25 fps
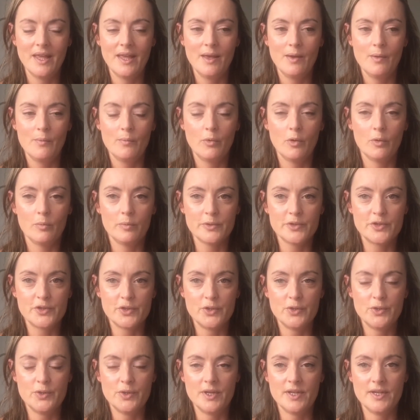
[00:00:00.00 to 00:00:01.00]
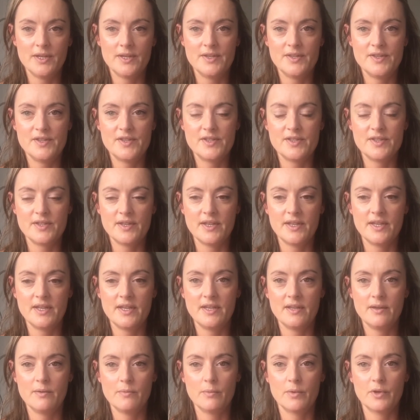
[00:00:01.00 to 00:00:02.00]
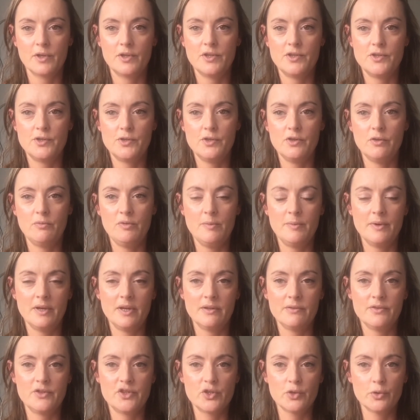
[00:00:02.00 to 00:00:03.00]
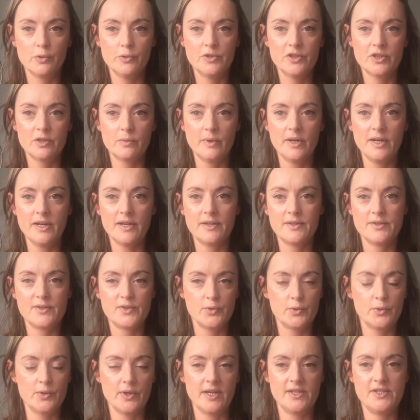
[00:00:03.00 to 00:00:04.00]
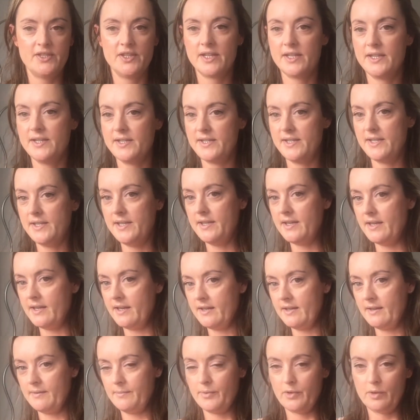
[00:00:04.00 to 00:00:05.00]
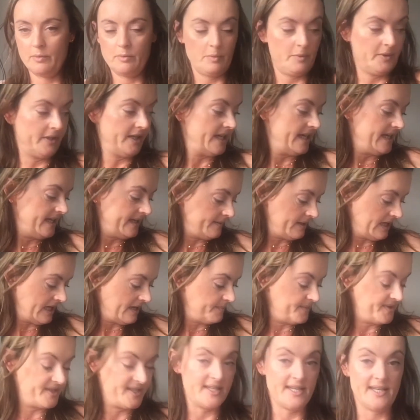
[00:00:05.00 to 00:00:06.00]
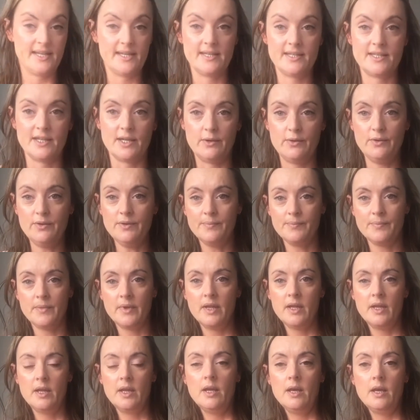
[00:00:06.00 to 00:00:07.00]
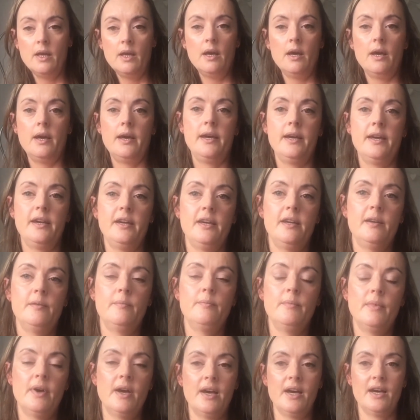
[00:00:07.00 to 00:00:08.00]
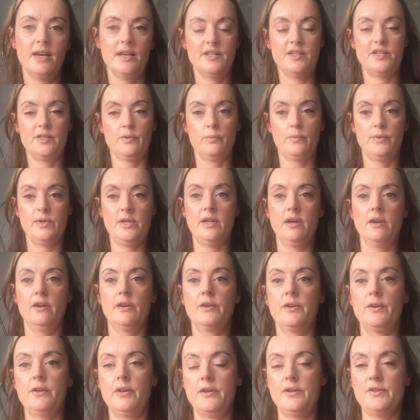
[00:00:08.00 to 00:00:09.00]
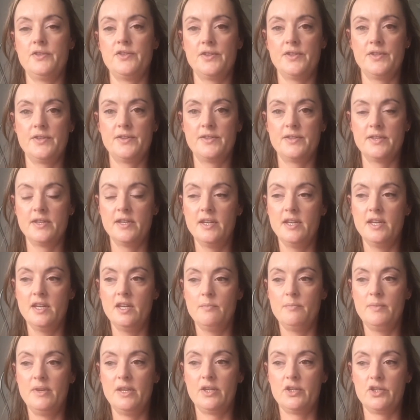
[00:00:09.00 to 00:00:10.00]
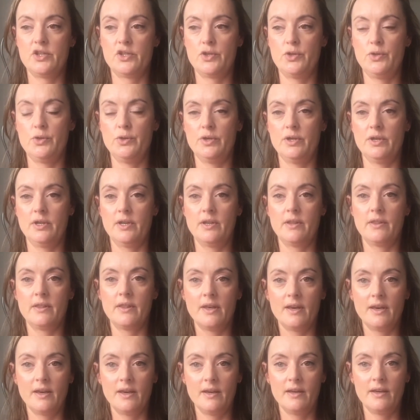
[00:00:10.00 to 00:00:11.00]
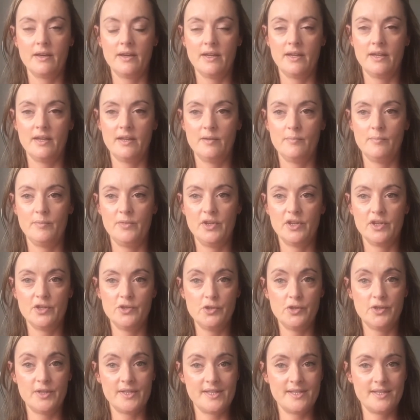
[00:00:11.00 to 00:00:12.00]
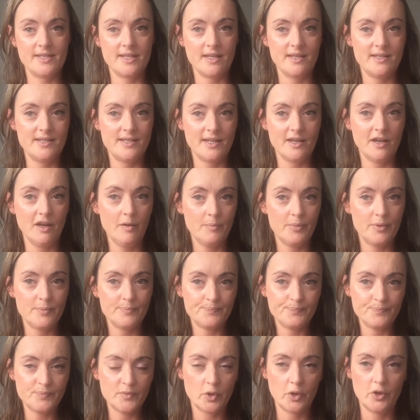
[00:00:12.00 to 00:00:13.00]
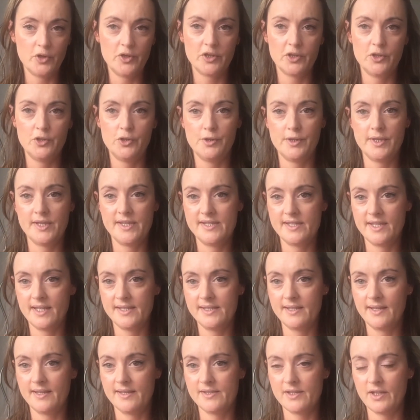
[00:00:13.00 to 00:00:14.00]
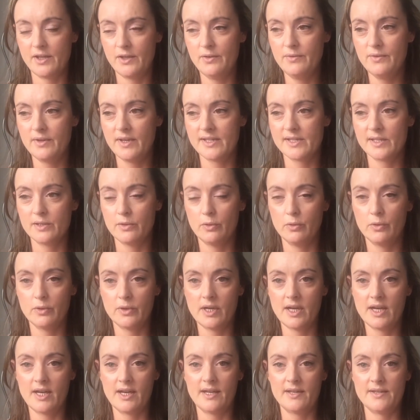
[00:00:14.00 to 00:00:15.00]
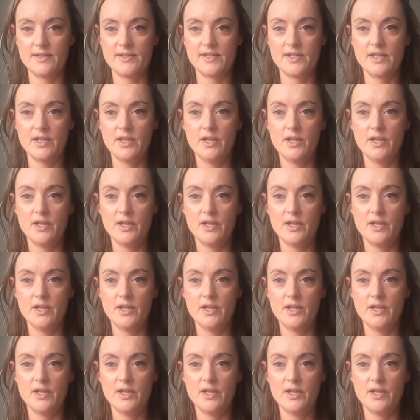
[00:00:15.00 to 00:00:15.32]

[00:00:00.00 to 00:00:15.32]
what we'll do is we're going to do a wee bit of shoulder work. So as you can see, probably I'm sitting down, and we are going to just make sure that you can do this standing up or you can do this sitting down, as long as